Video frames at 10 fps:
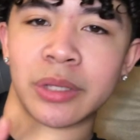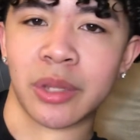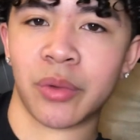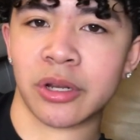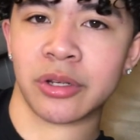what
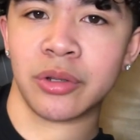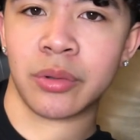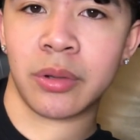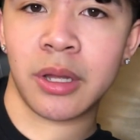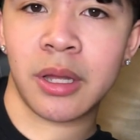they want to
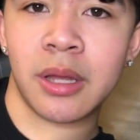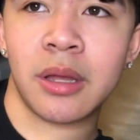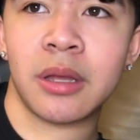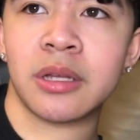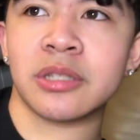do.
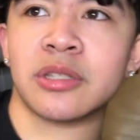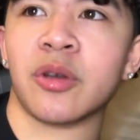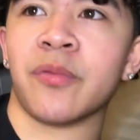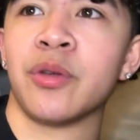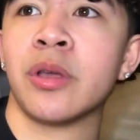So
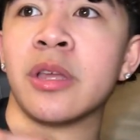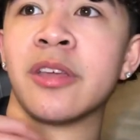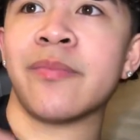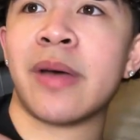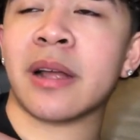if you can
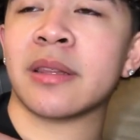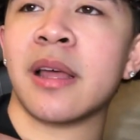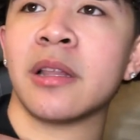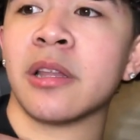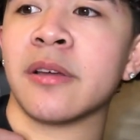give back
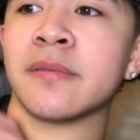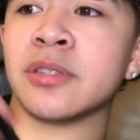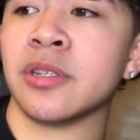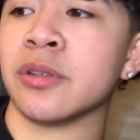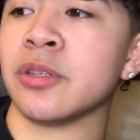that love
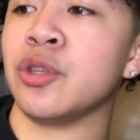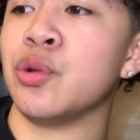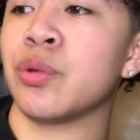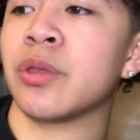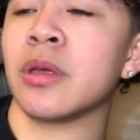to the
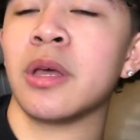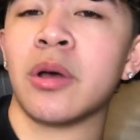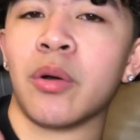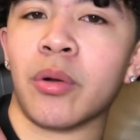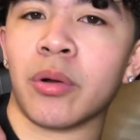youth,
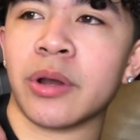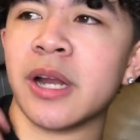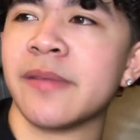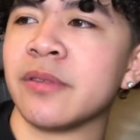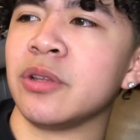or
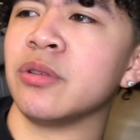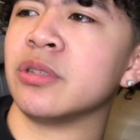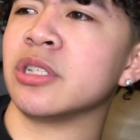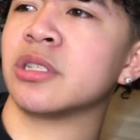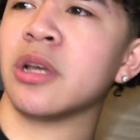not even
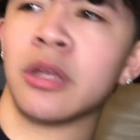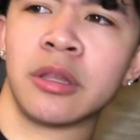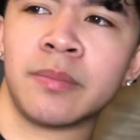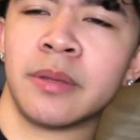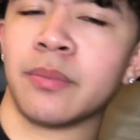youth, just
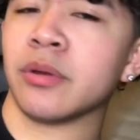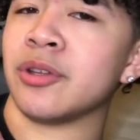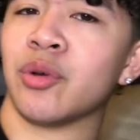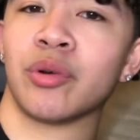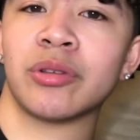other people,
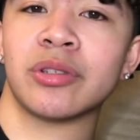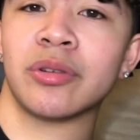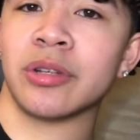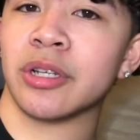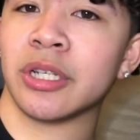adults,
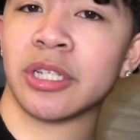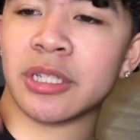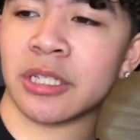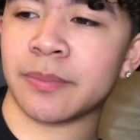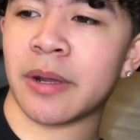or you can
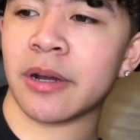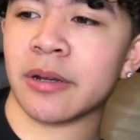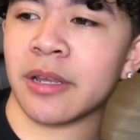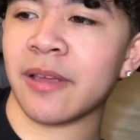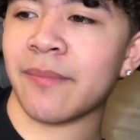just inspire
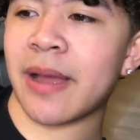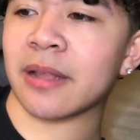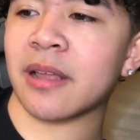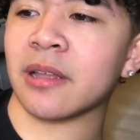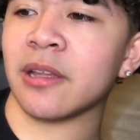and give
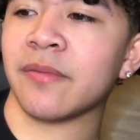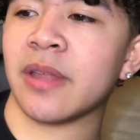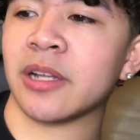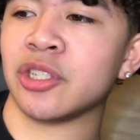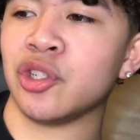back that love
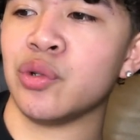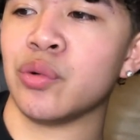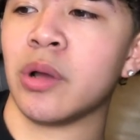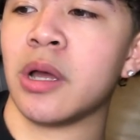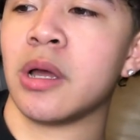that you,
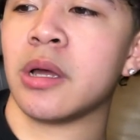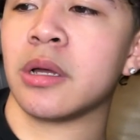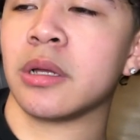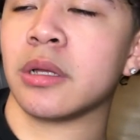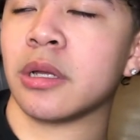
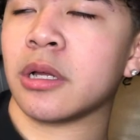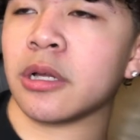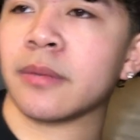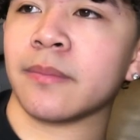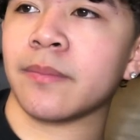
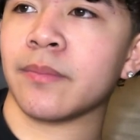um,